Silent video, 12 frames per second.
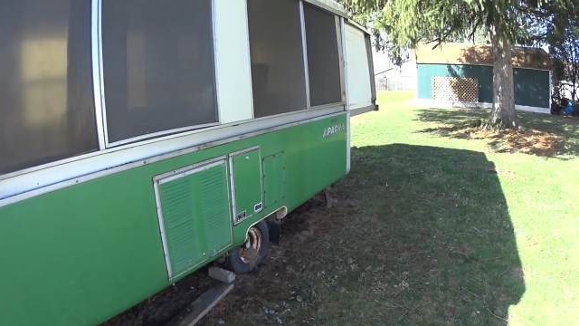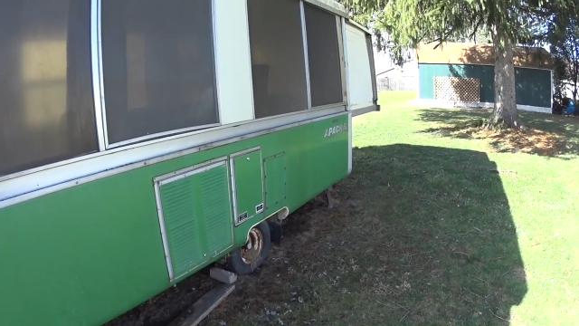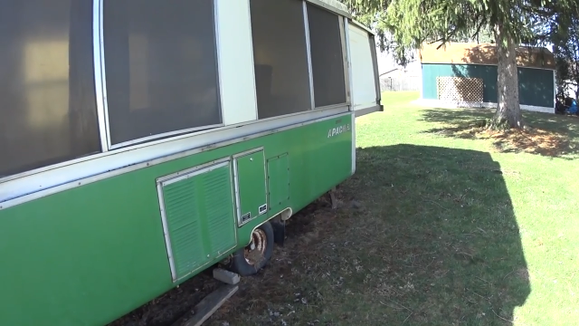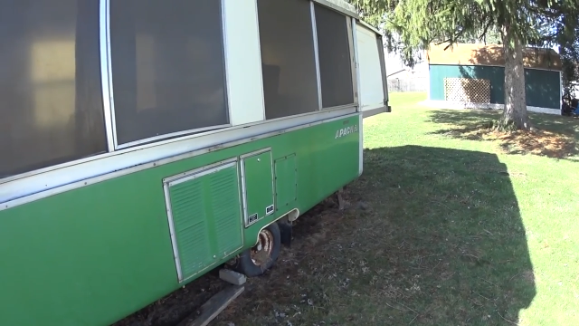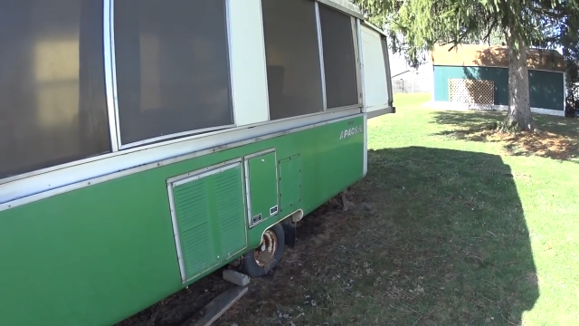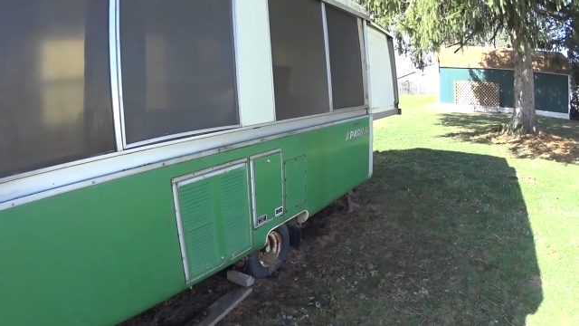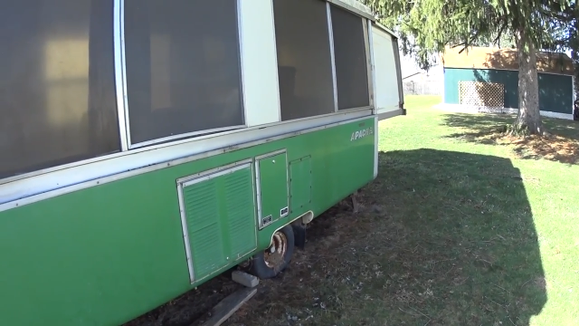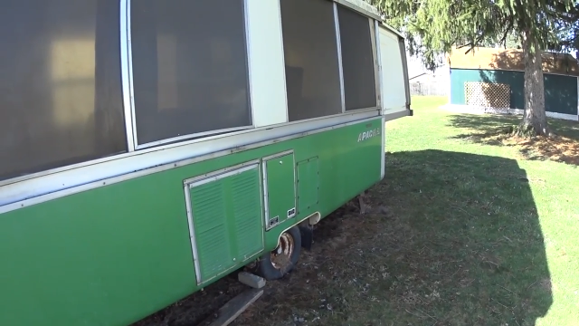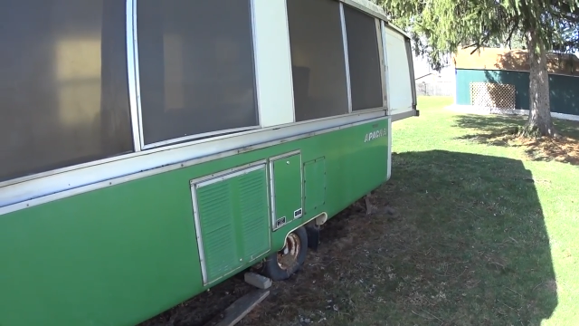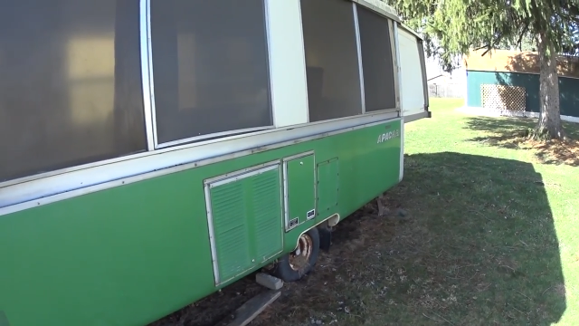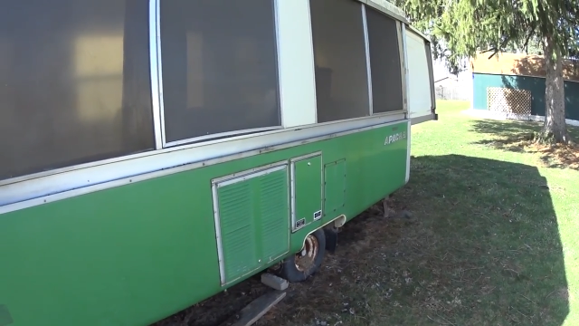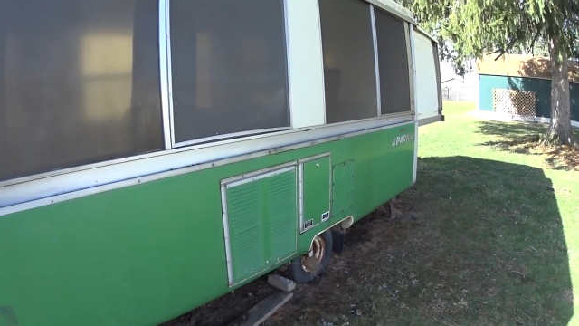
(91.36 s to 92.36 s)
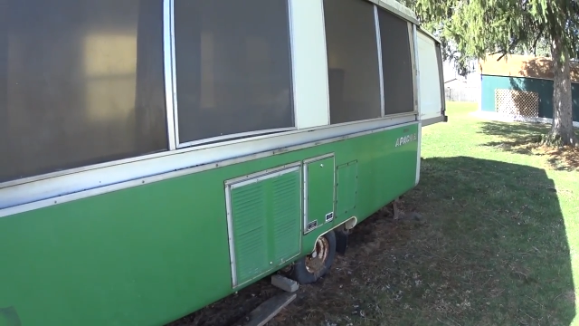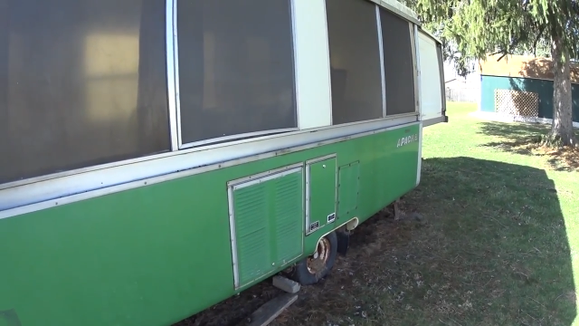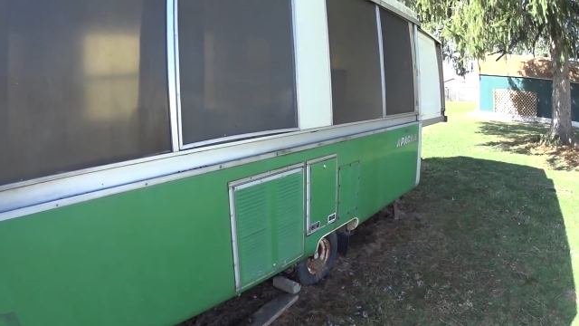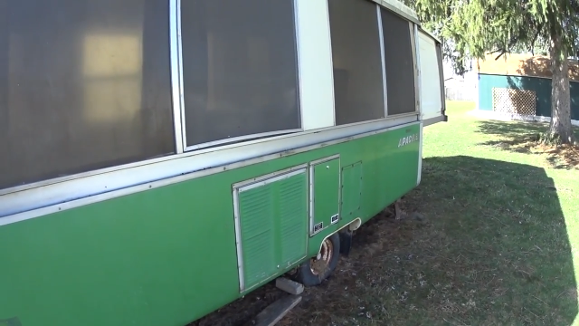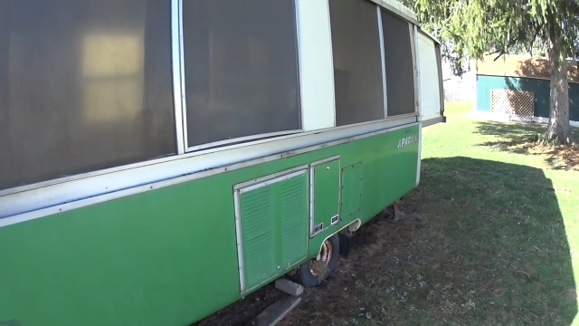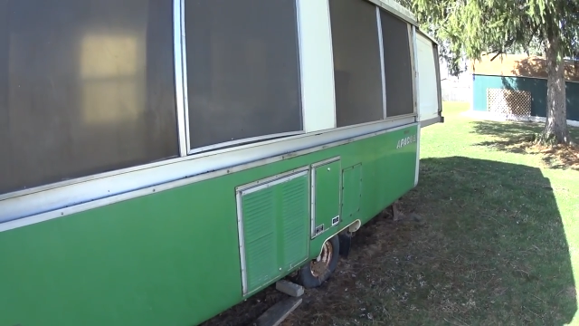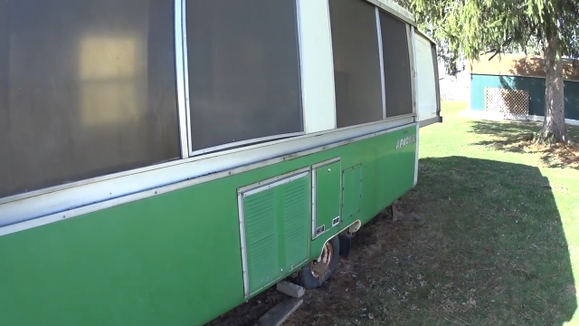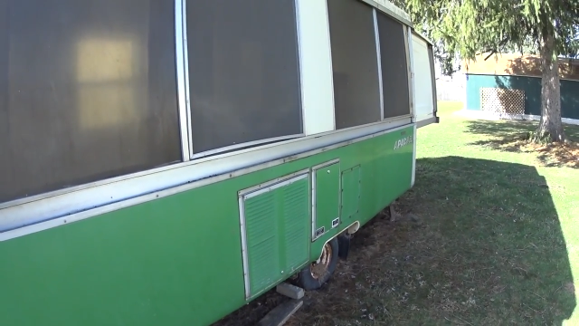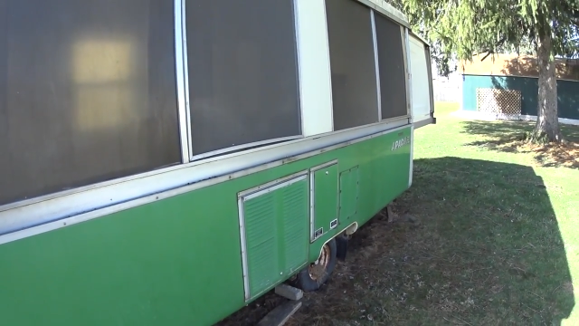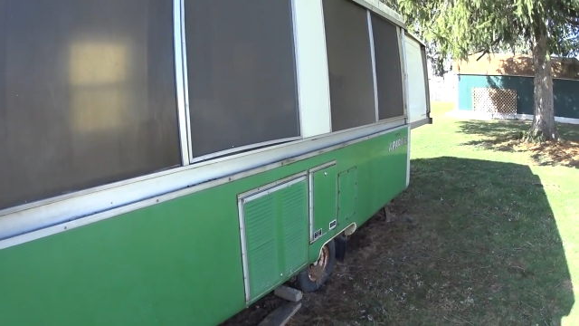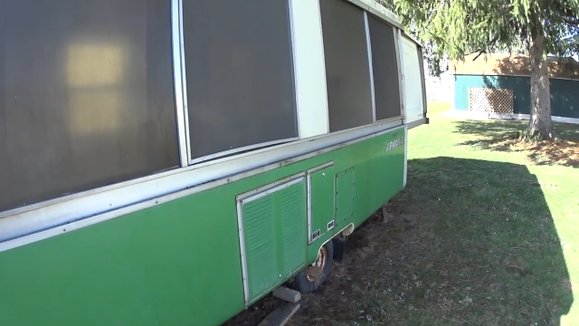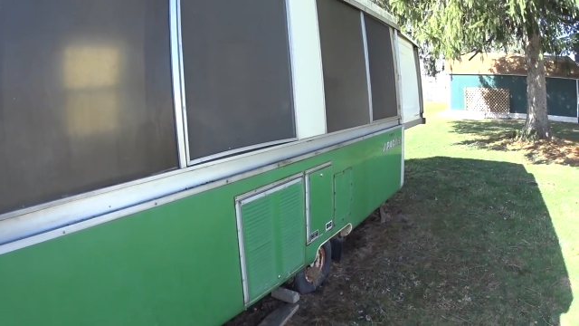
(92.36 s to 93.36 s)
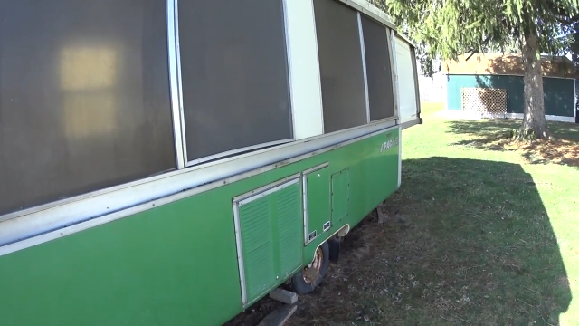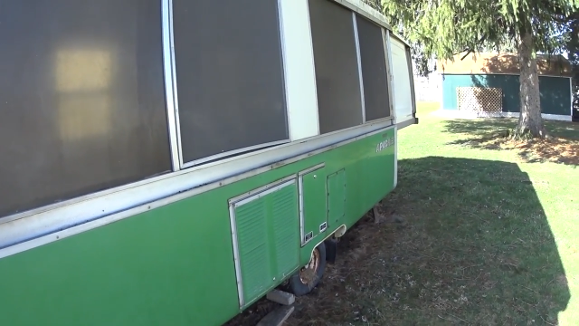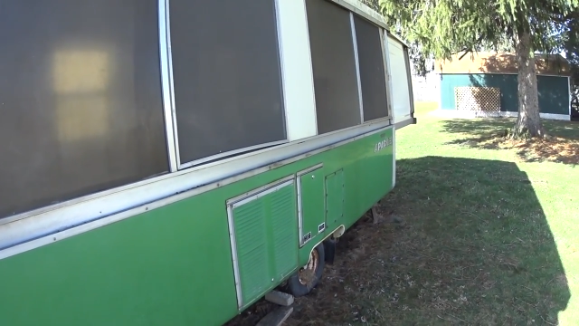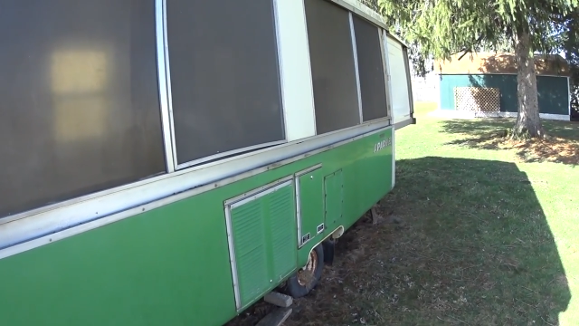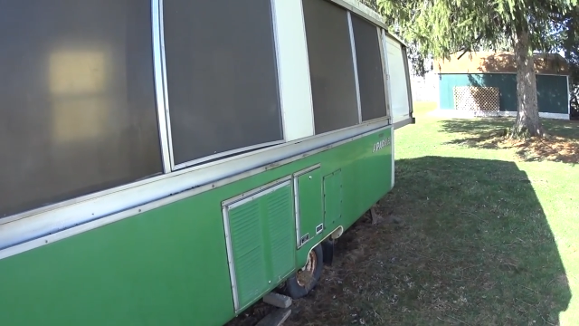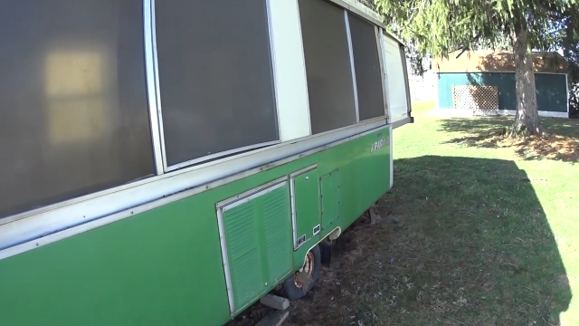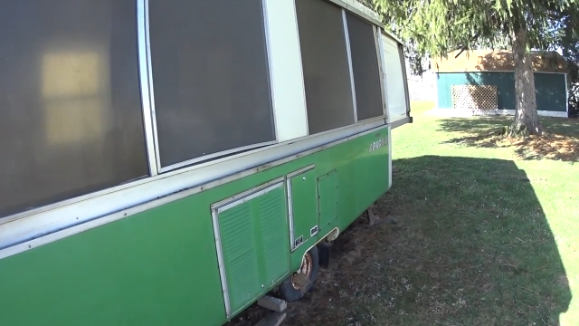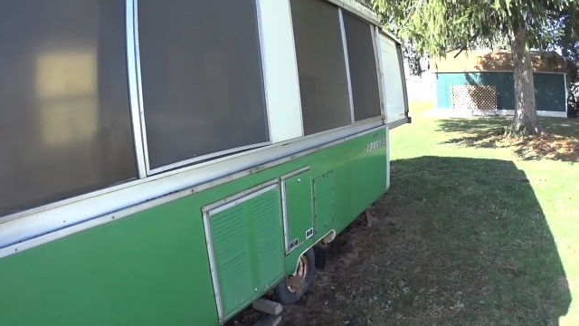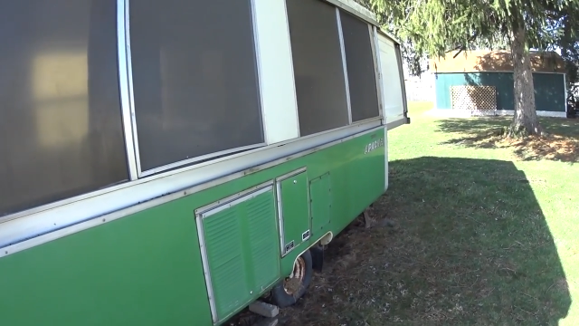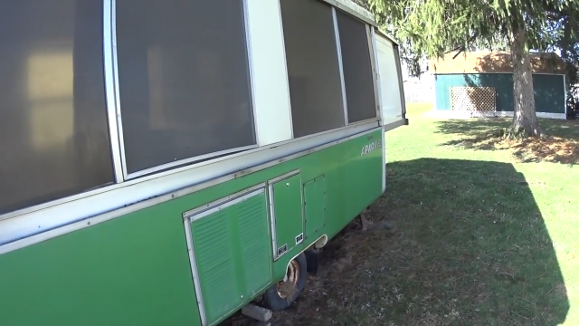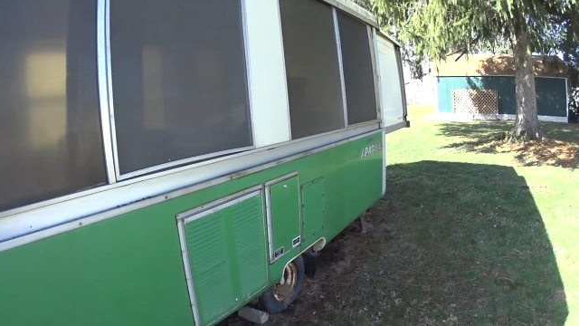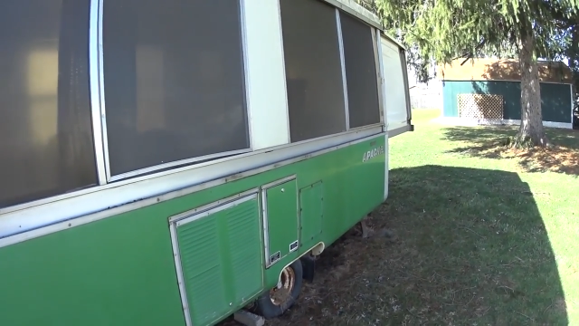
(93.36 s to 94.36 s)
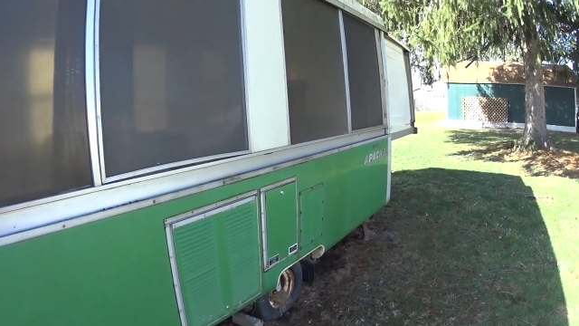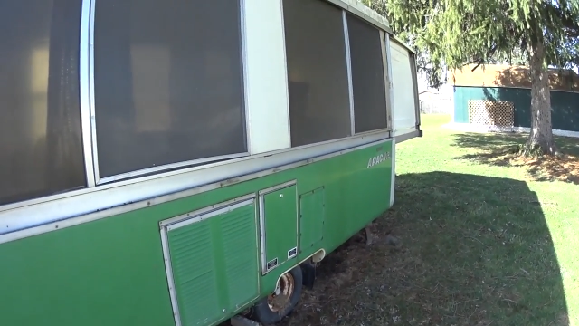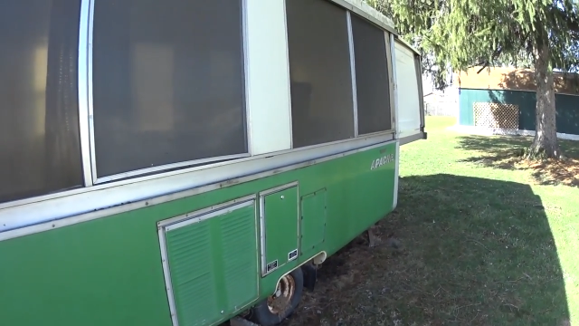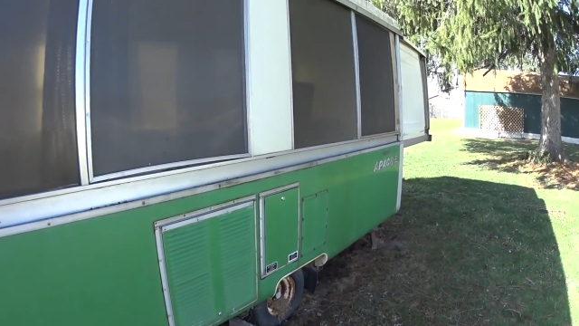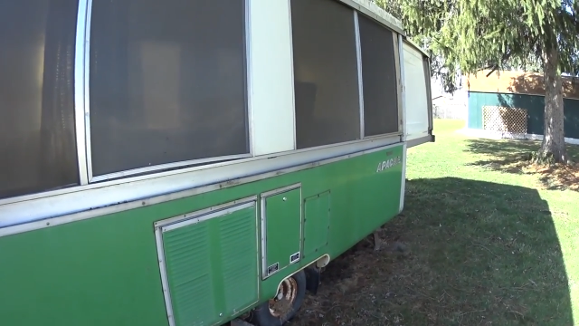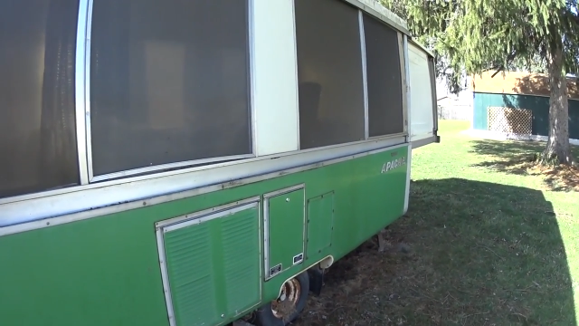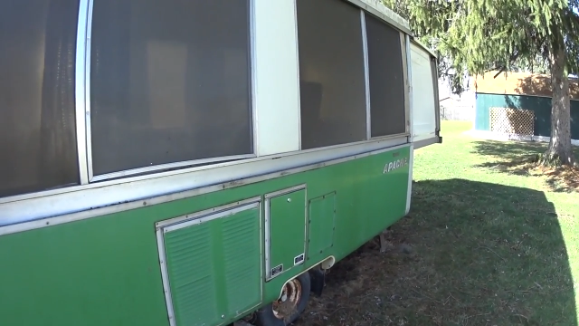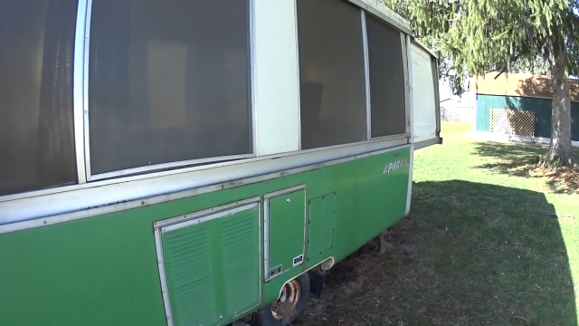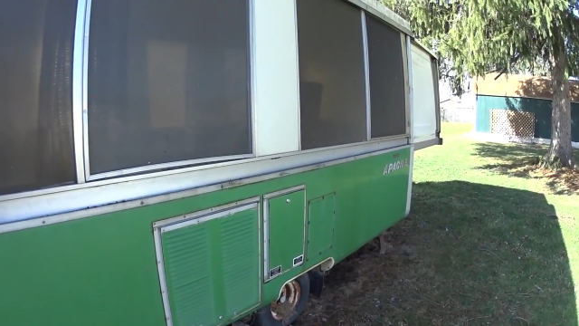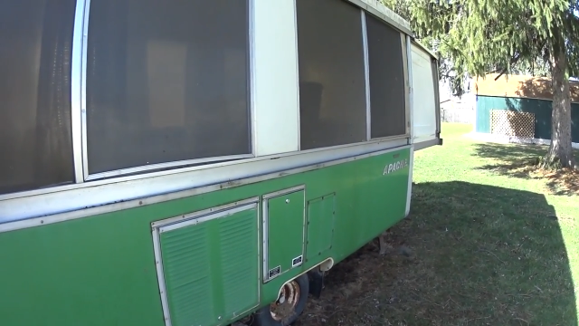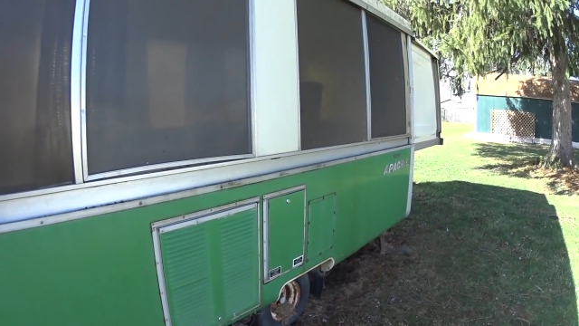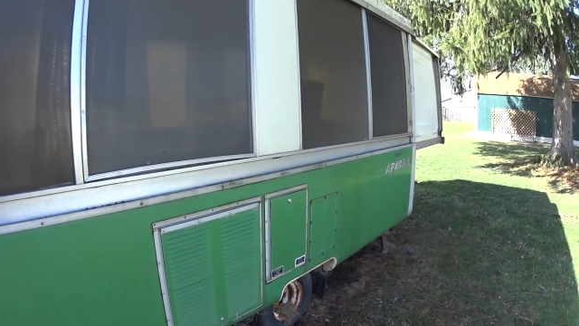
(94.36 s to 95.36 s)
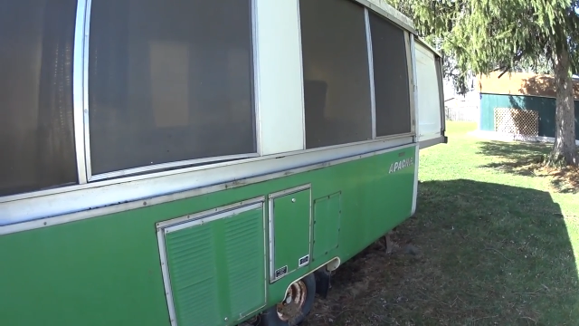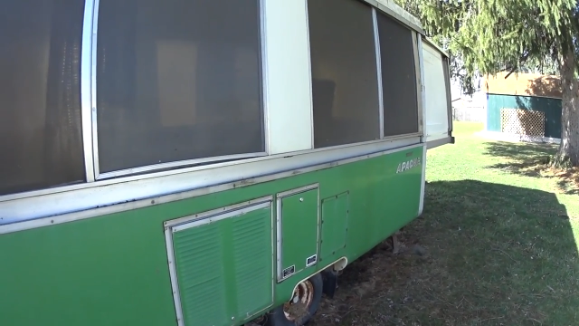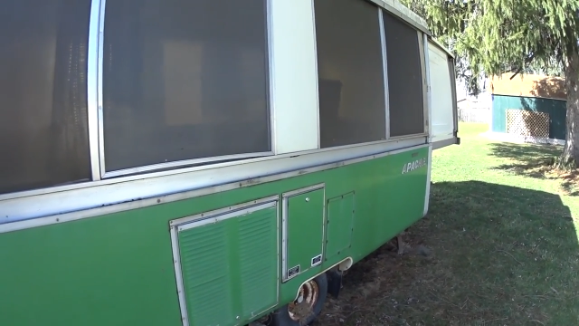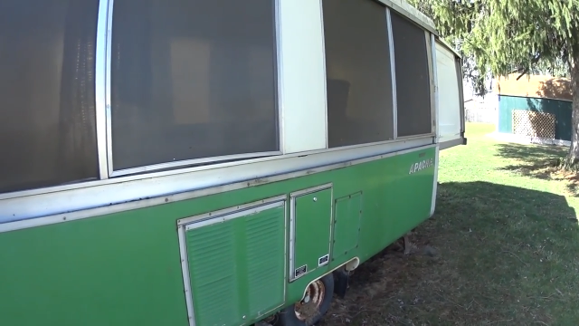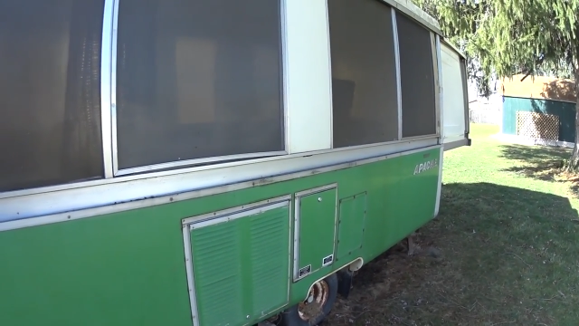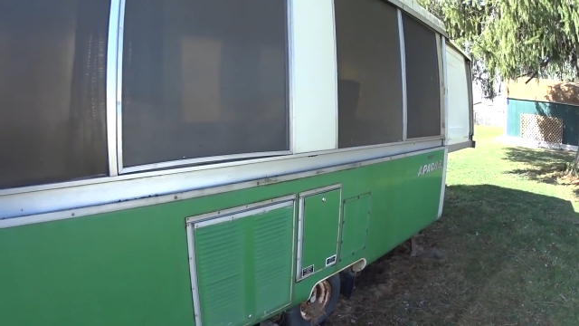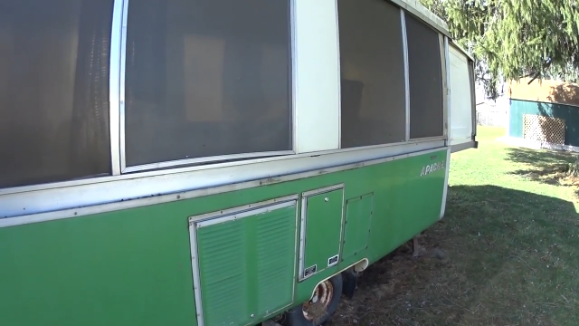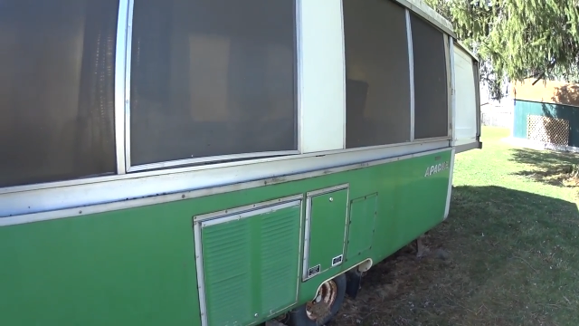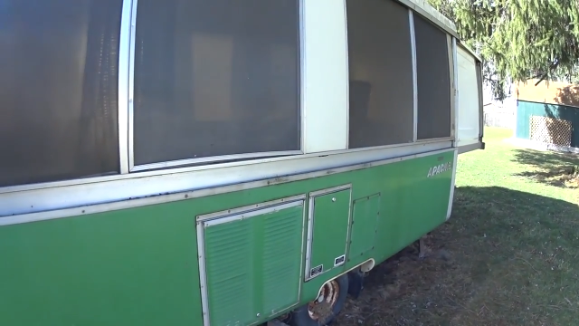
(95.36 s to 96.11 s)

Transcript: Nobody's mouth can be seen.